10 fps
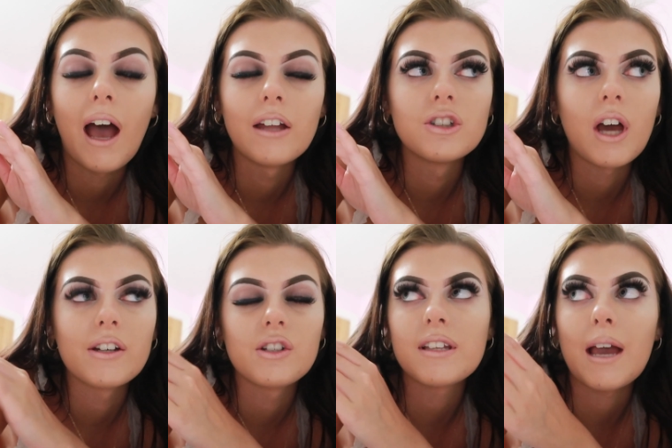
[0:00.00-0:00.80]
and
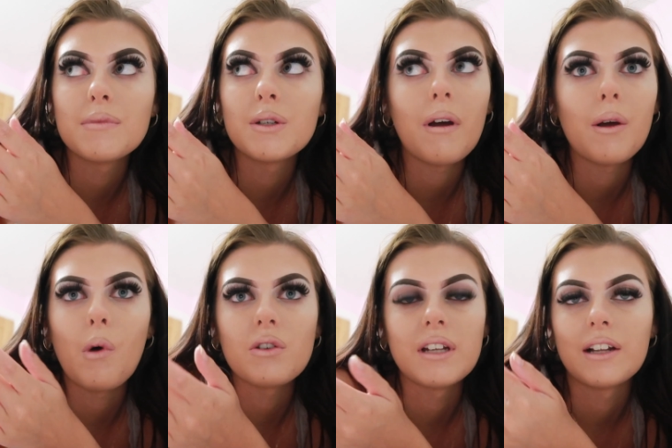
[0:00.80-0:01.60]
I just kept it where it
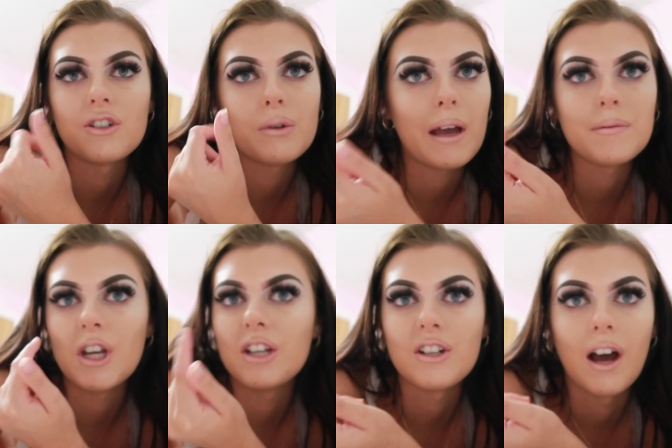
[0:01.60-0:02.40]
was, and I just kept
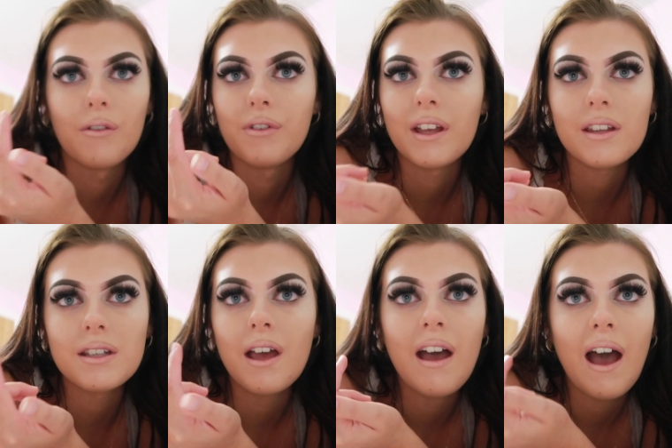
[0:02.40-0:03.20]
changing
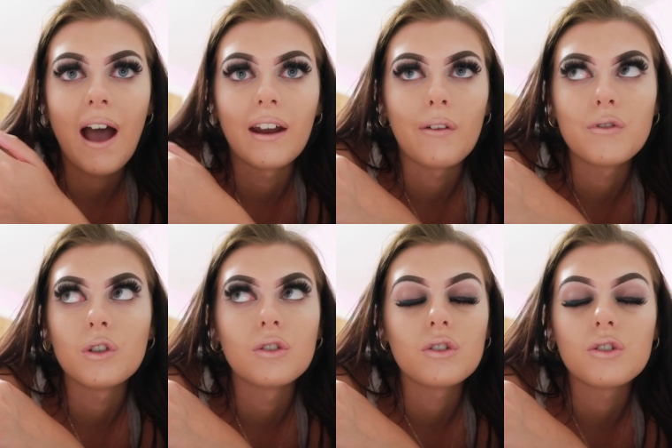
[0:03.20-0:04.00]
outfits. And I've
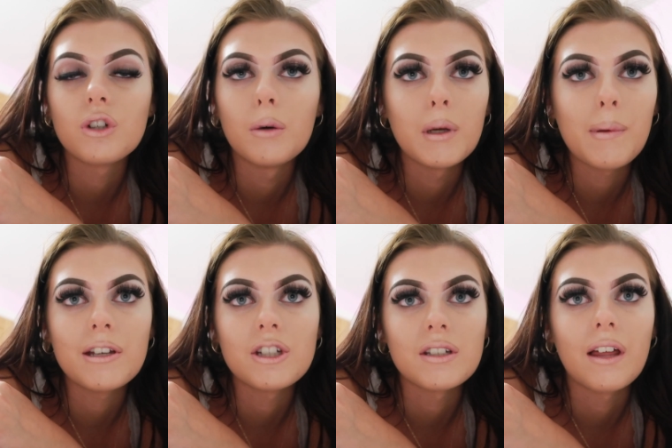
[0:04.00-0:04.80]
done so many
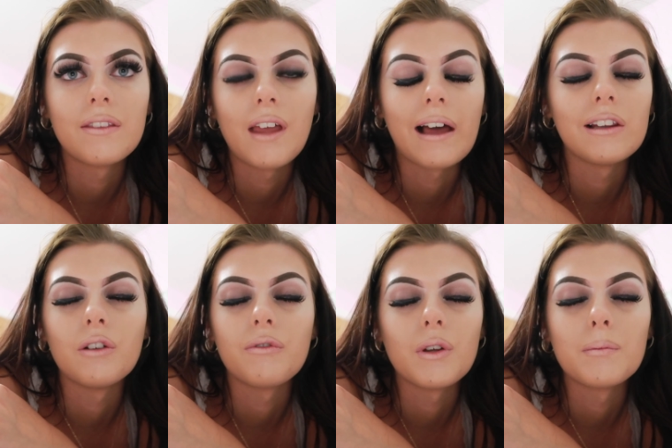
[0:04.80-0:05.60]
pictures, and I
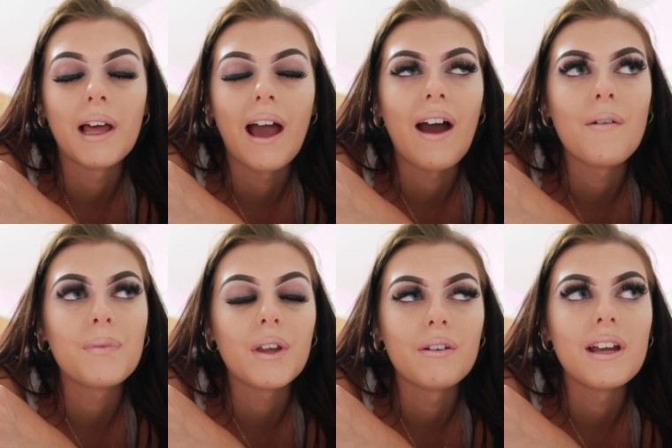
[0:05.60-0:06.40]
love them. Like,
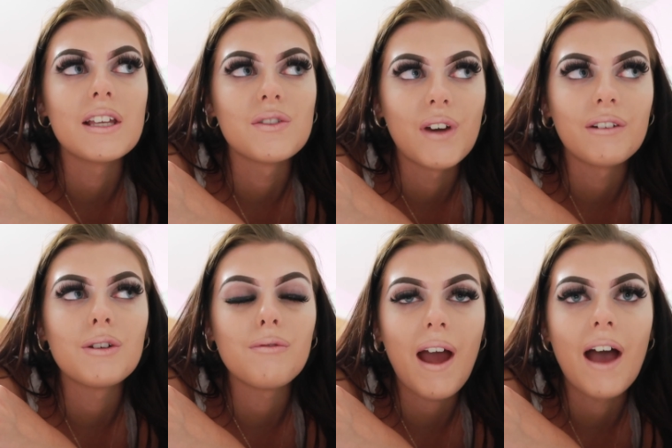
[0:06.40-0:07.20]
there, it's
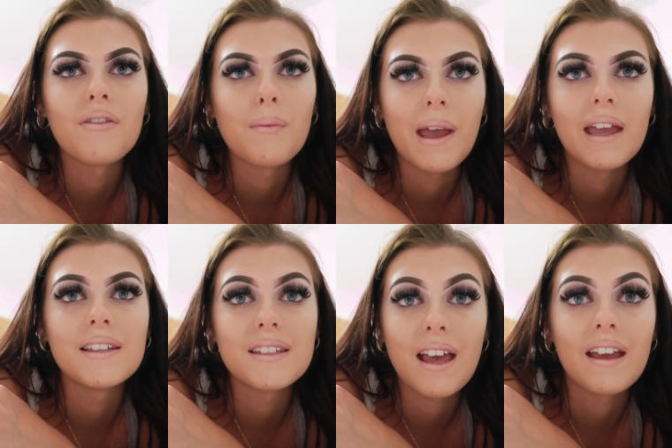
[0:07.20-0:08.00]
very rare for me
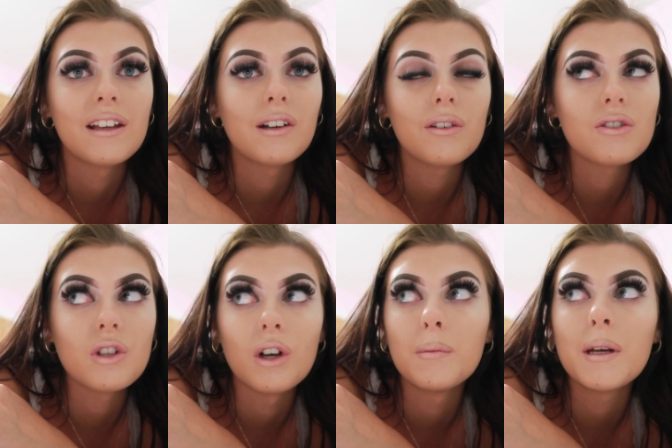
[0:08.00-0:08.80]
to take
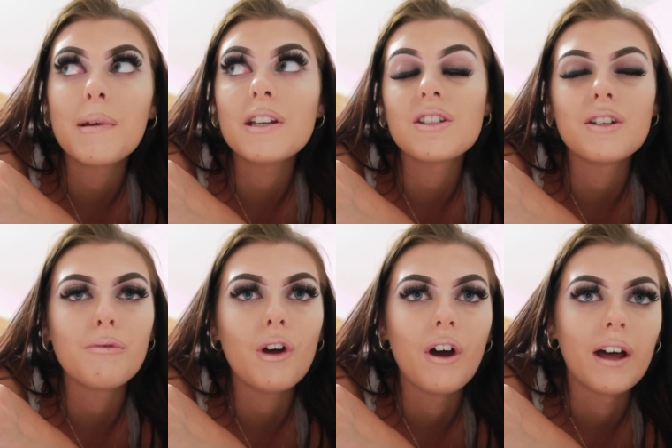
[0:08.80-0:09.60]
so many pictures in a
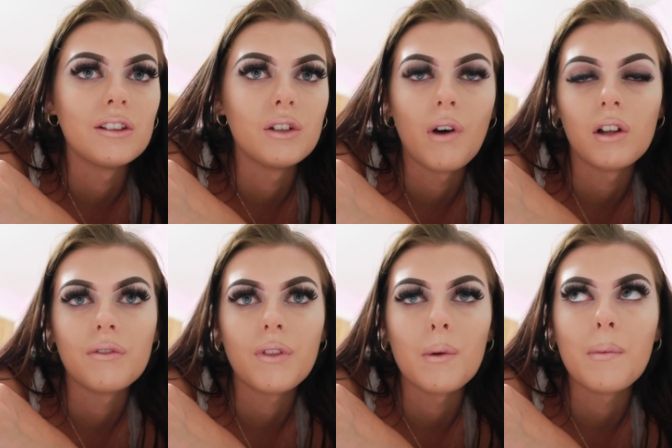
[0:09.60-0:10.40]
row and love all
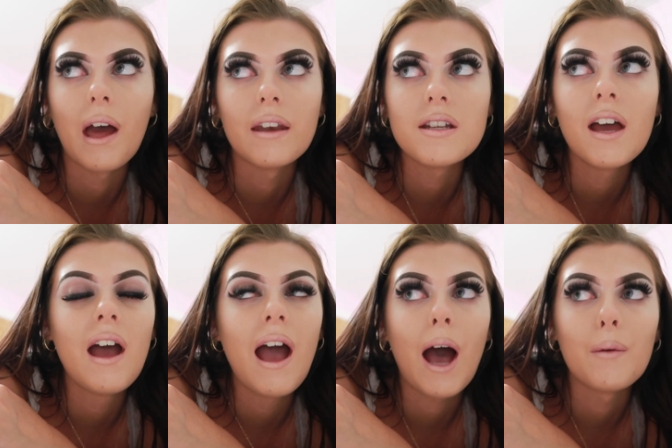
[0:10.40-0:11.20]
of them. And
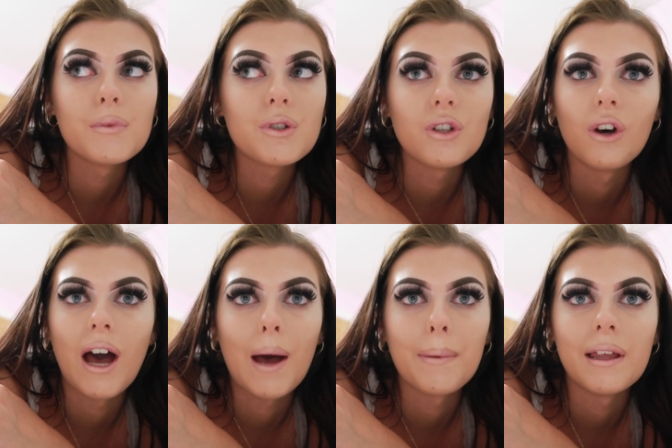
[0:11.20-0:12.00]
I'm so
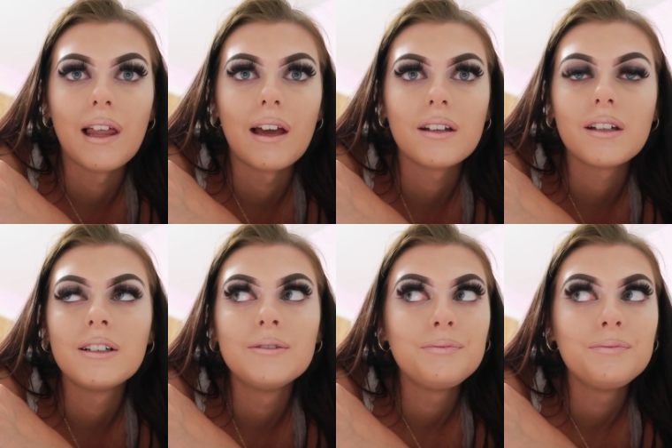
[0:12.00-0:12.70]
happy. Like,